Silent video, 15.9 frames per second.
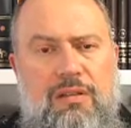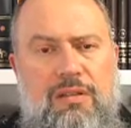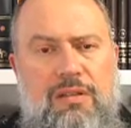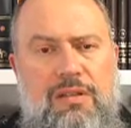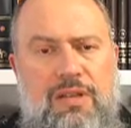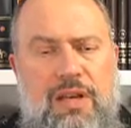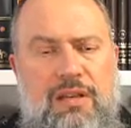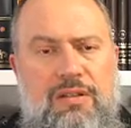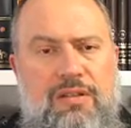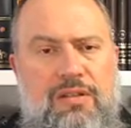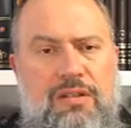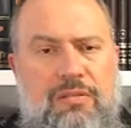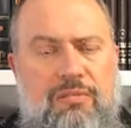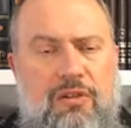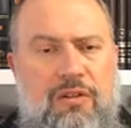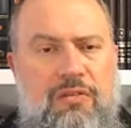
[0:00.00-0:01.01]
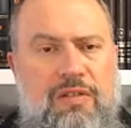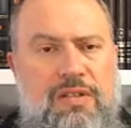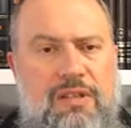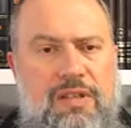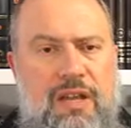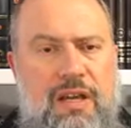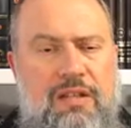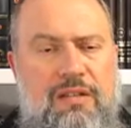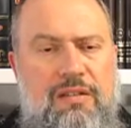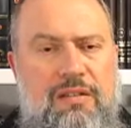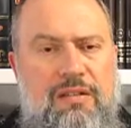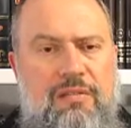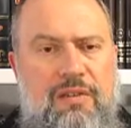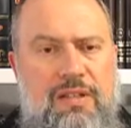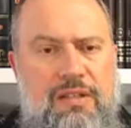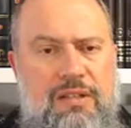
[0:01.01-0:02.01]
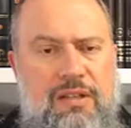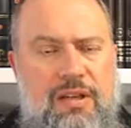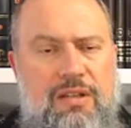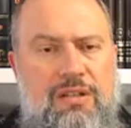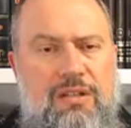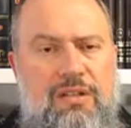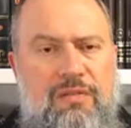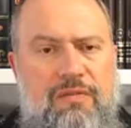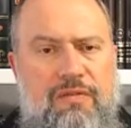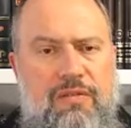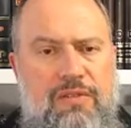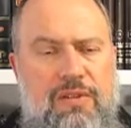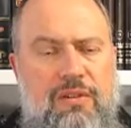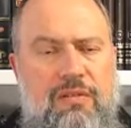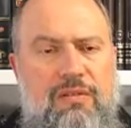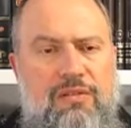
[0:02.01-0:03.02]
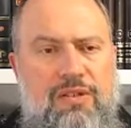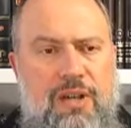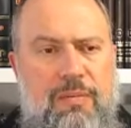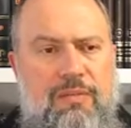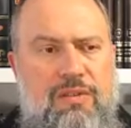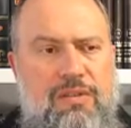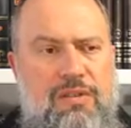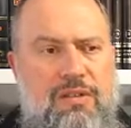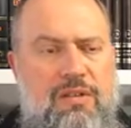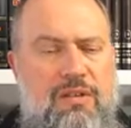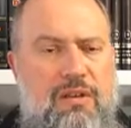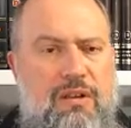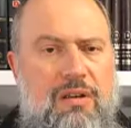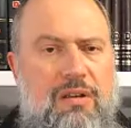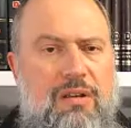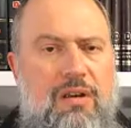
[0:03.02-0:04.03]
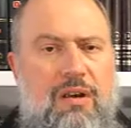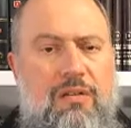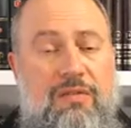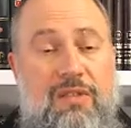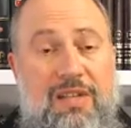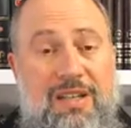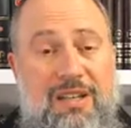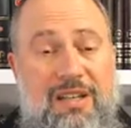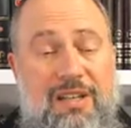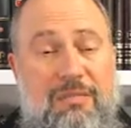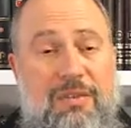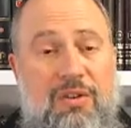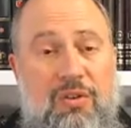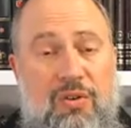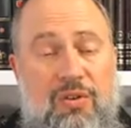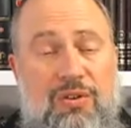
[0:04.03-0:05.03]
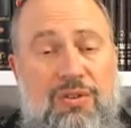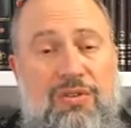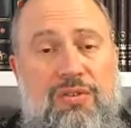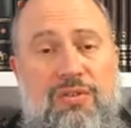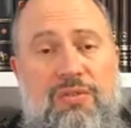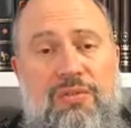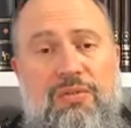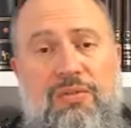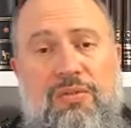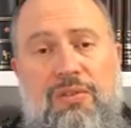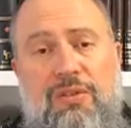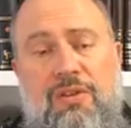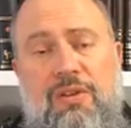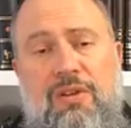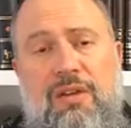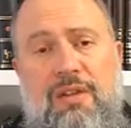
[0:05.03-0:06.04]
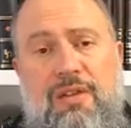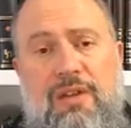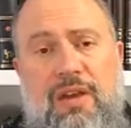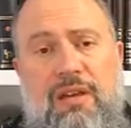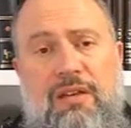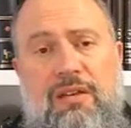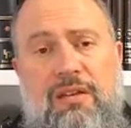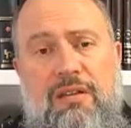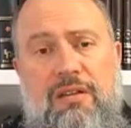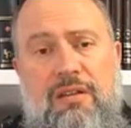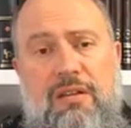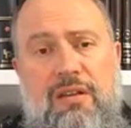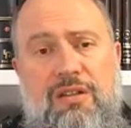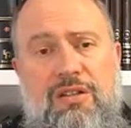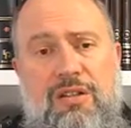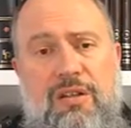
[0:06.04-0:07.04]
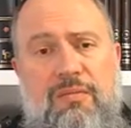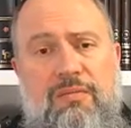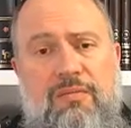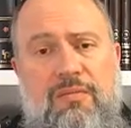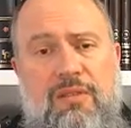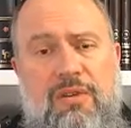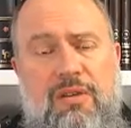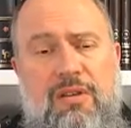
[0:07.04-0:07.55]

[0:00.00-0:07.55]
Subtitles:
The sages and the prophets enacted the recitation of certain chapters of Tehillim in order to thank Hashem